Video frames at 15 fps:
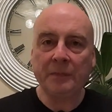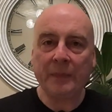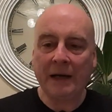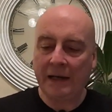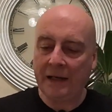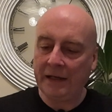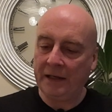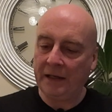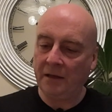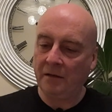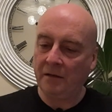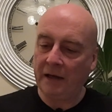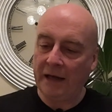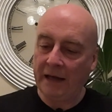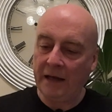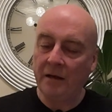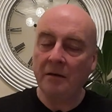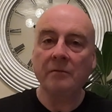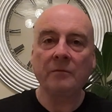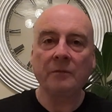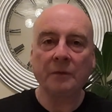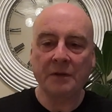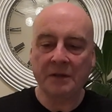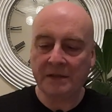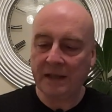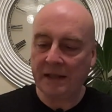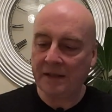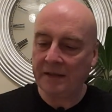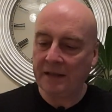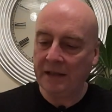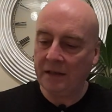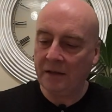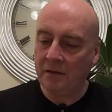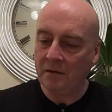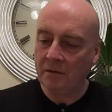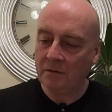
Pie A with 16.